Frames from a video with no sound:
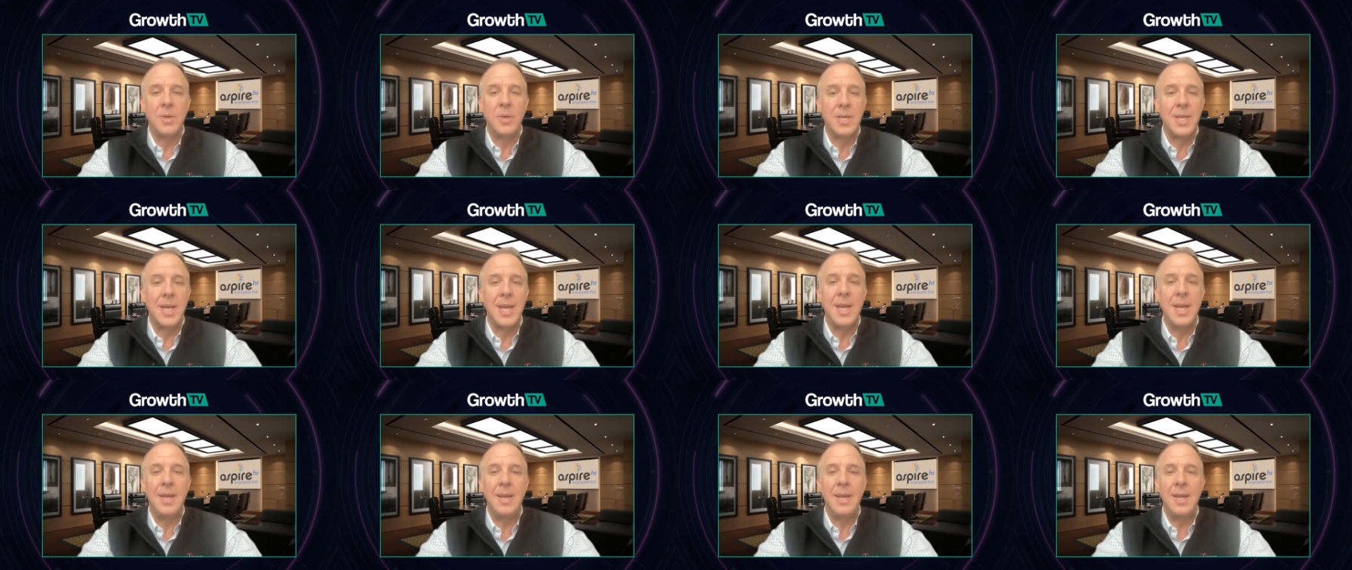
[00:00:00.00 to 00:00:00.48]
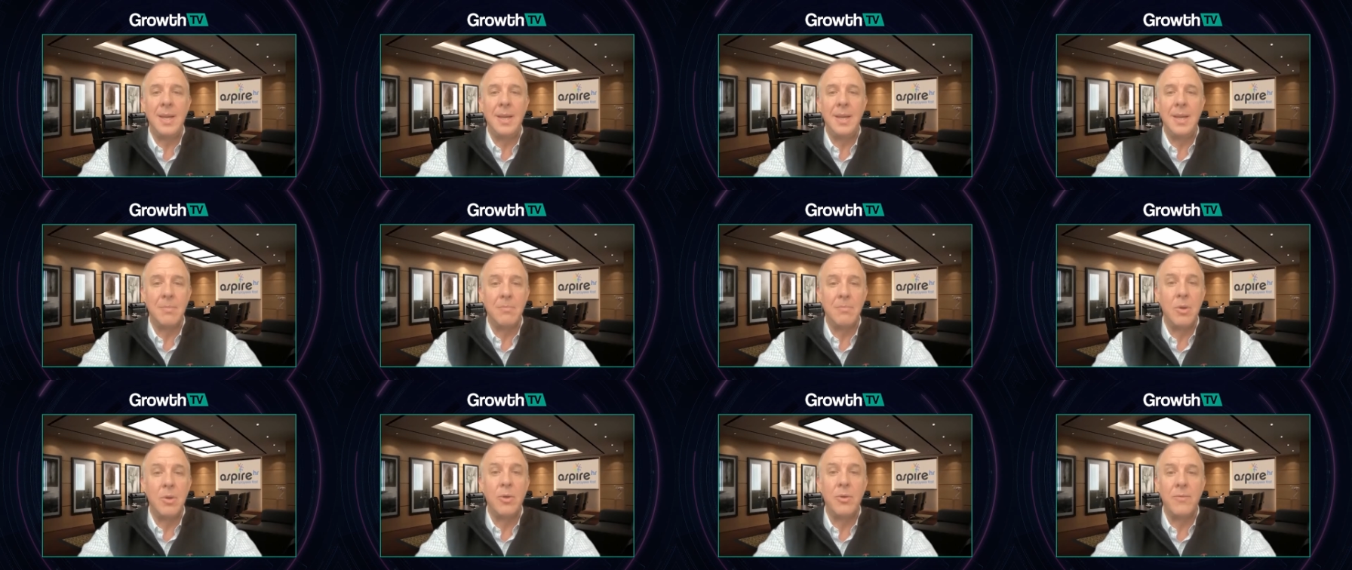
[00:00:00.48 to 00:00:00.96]
retaining,
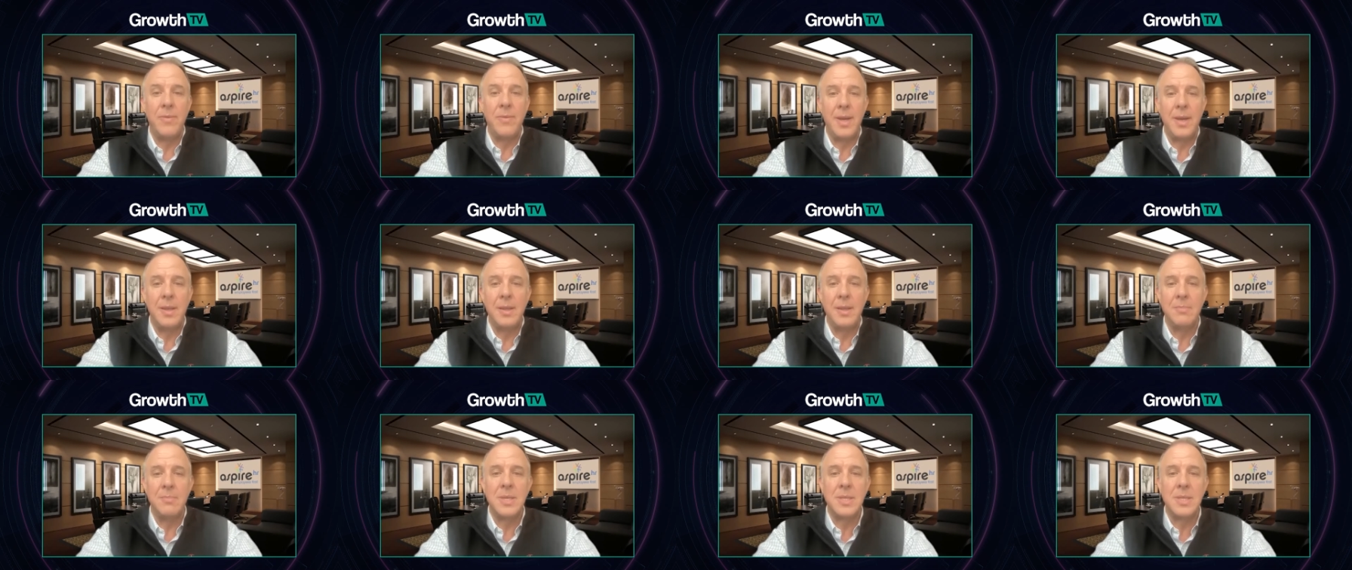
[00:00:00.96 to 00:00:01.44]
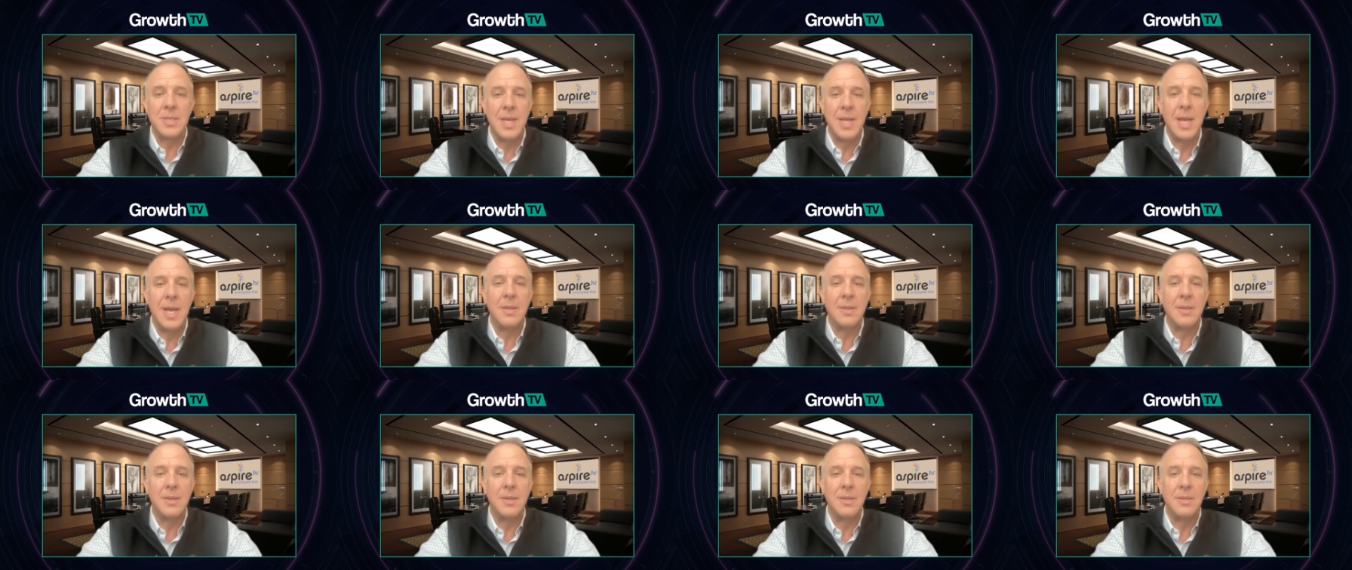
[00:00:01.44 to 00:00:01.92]
and motivating the best
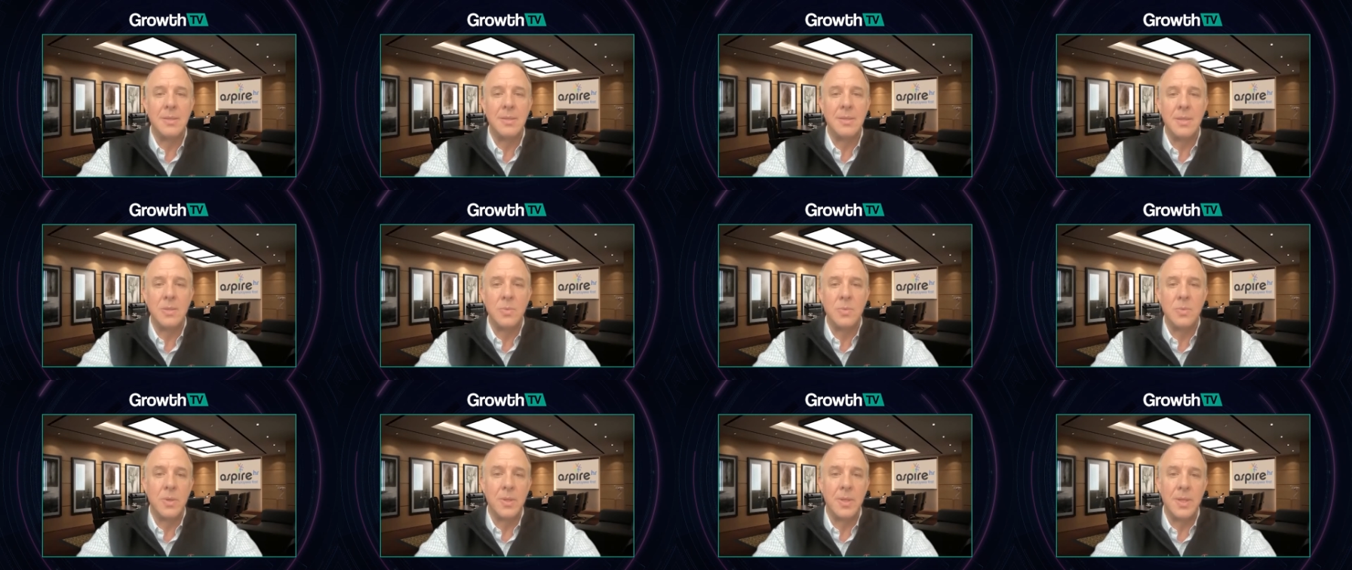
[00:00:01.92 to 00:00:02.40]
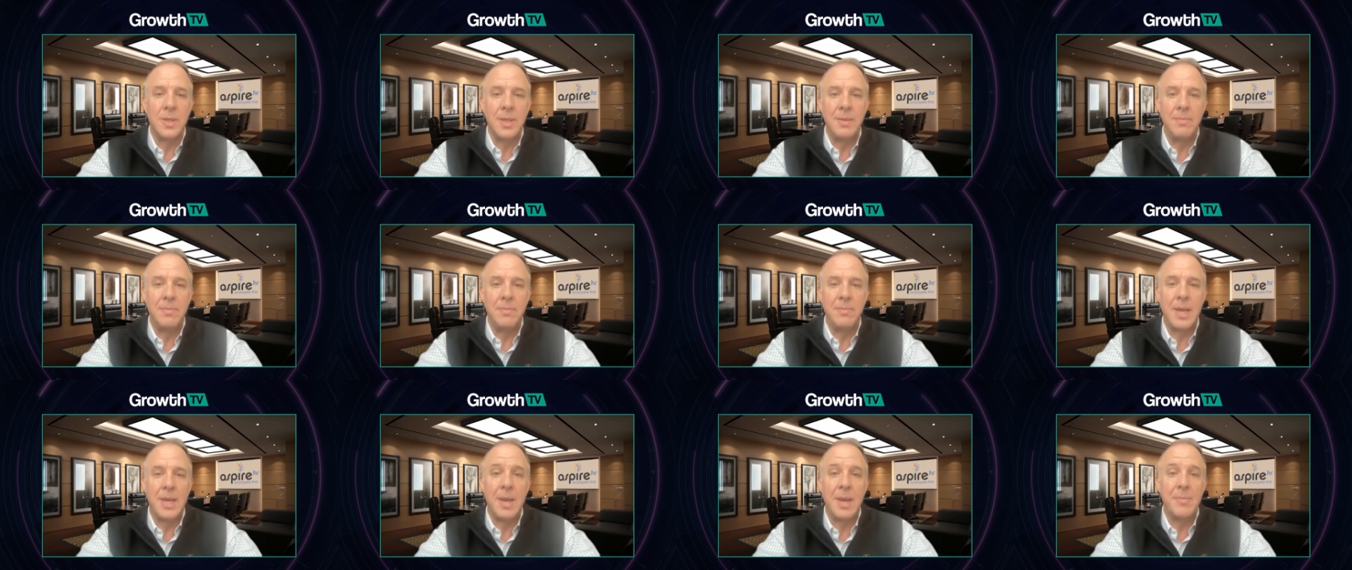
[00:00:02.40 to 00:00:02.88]
talent is is really
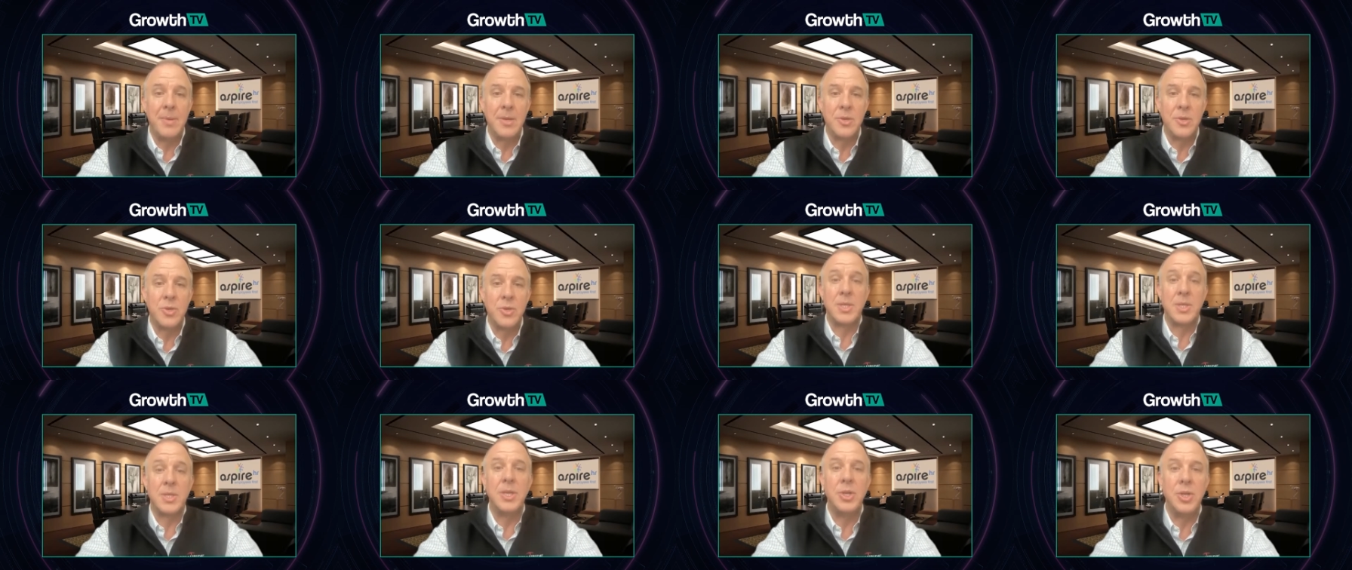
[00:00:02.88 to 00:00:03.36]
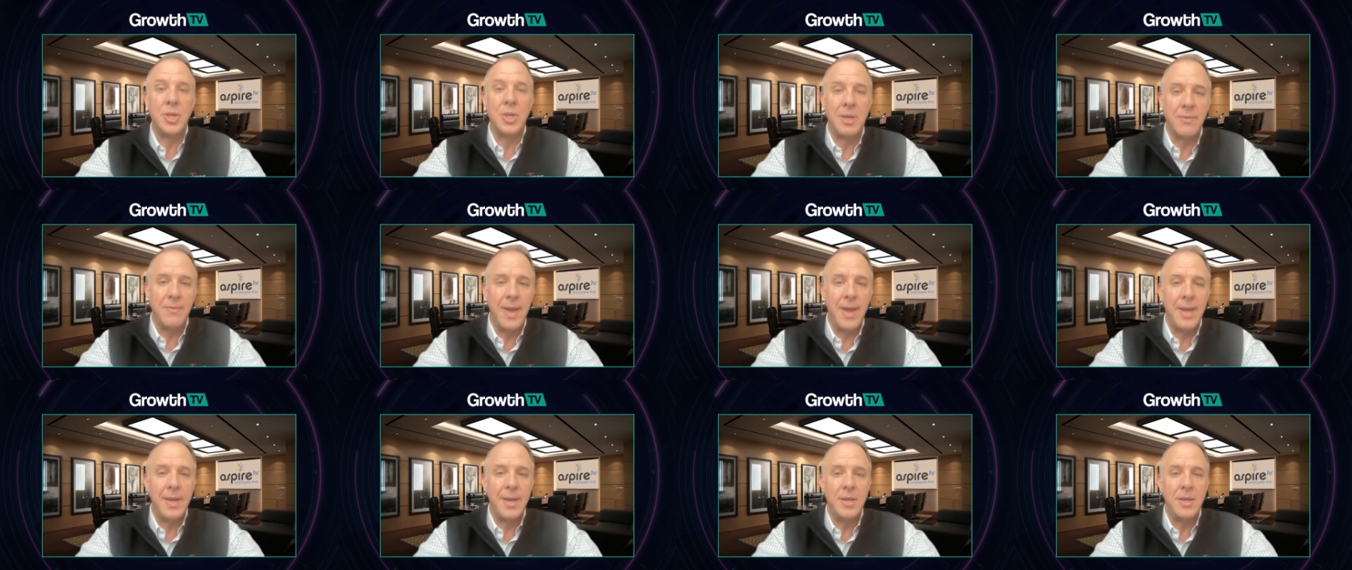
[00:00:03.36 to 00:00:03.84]
becoming a strategic
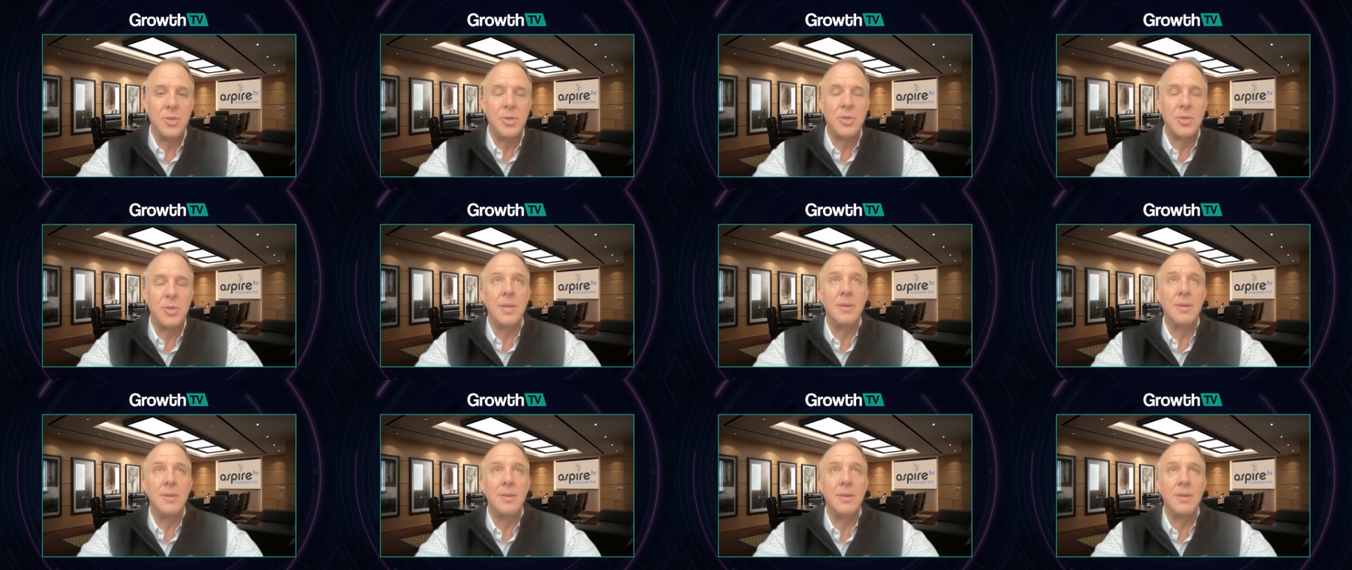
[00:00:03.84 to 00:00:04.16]
advantage.